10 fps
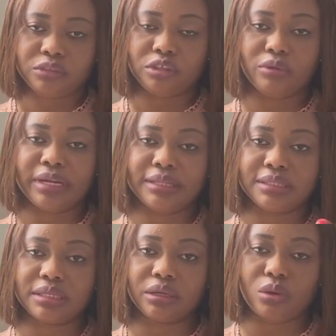or when
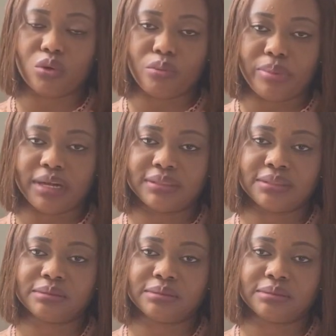anything go bad,